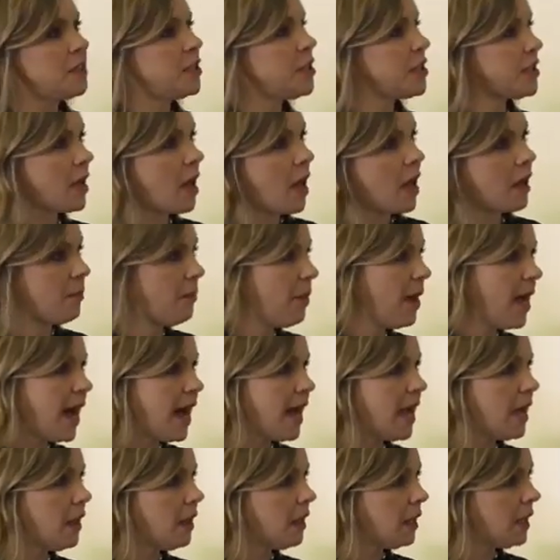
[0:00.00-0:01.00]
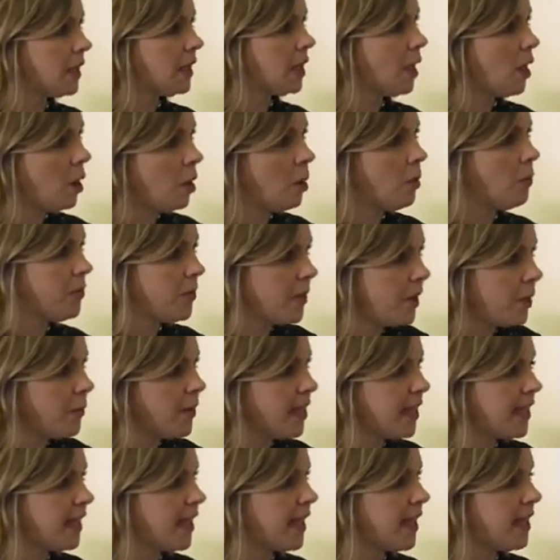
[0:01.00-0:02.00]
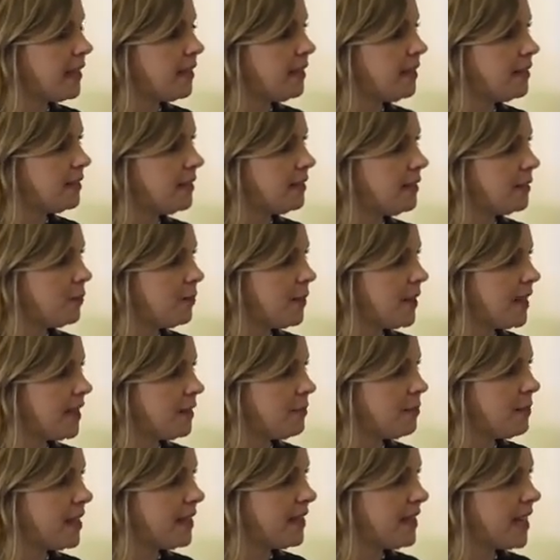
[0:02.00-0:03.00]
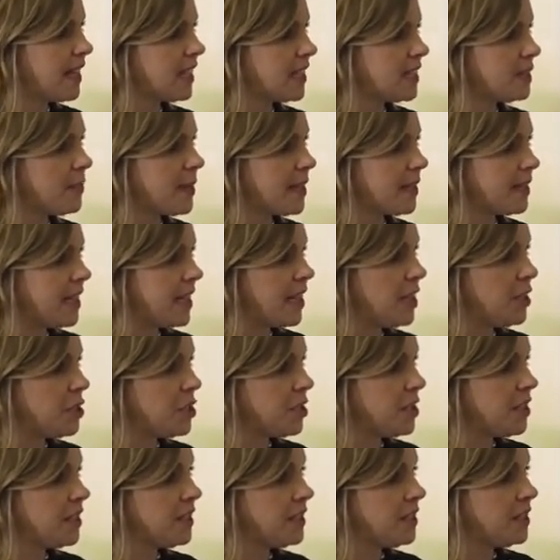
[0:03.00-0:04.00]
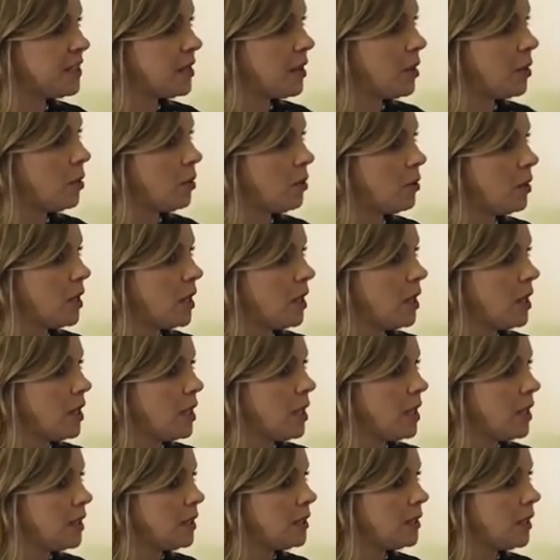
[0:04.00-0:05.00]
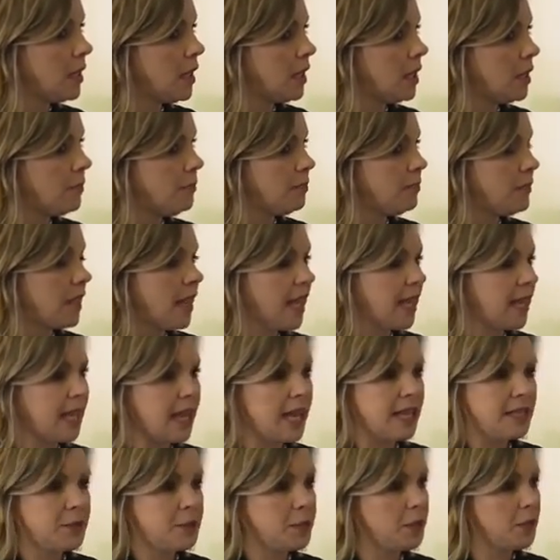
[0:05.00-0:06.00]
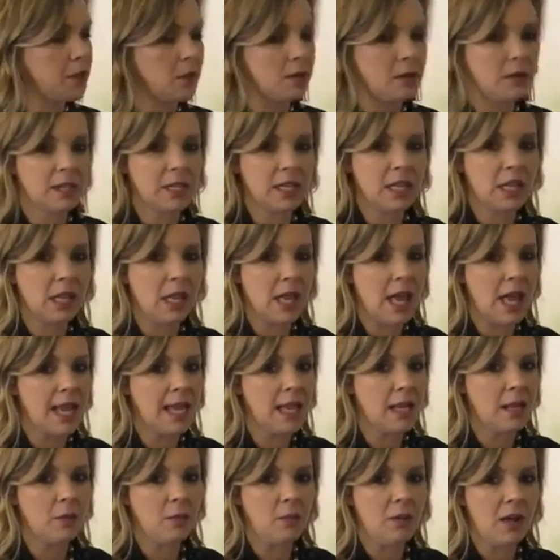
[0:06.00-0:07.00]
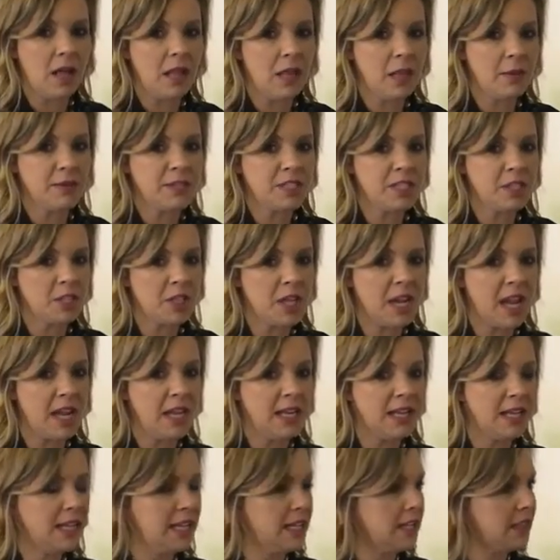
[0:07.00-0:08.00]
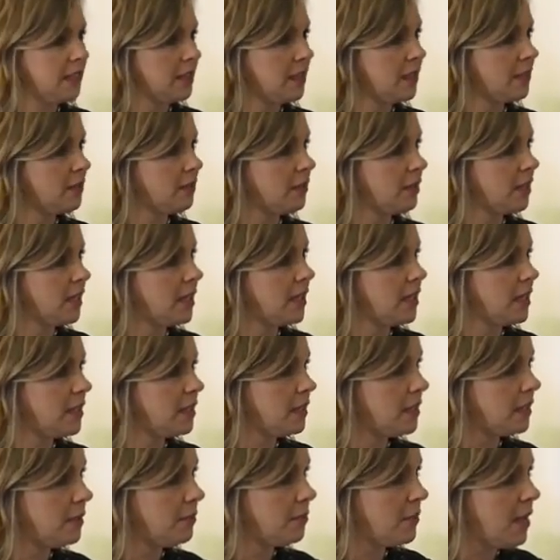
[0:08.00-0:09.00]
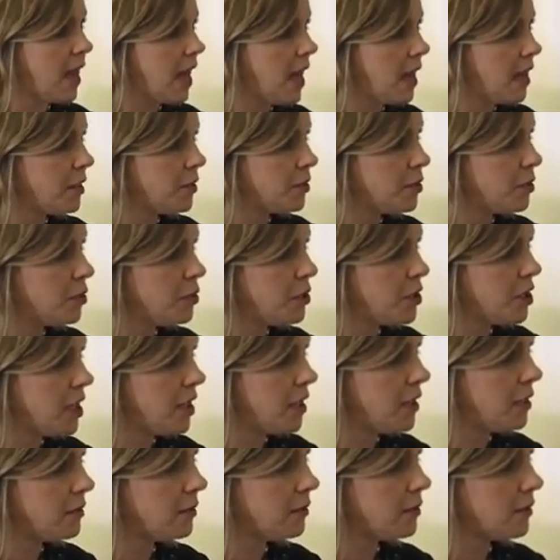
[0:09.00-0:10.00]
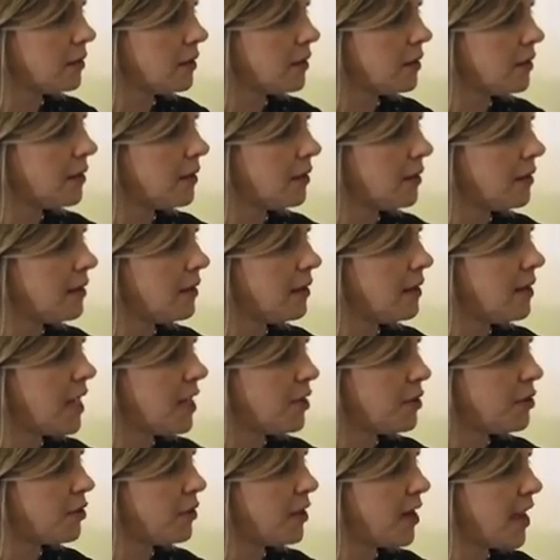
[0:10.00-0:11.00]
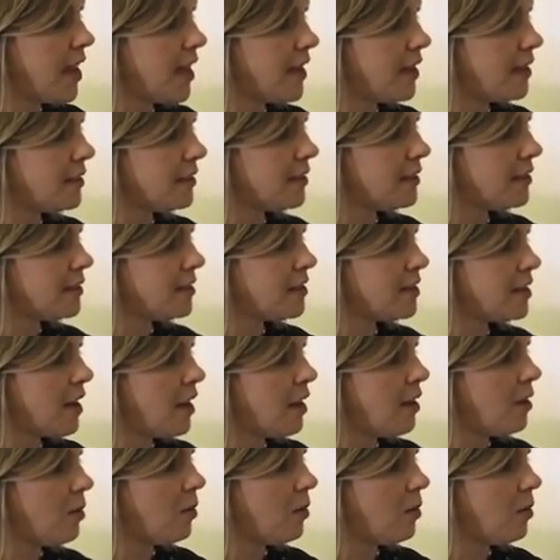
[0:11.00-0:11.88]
stockpile and hope that we can meet that expectation. So like I took on a client while I was in China and literally hired sushi yesterday. So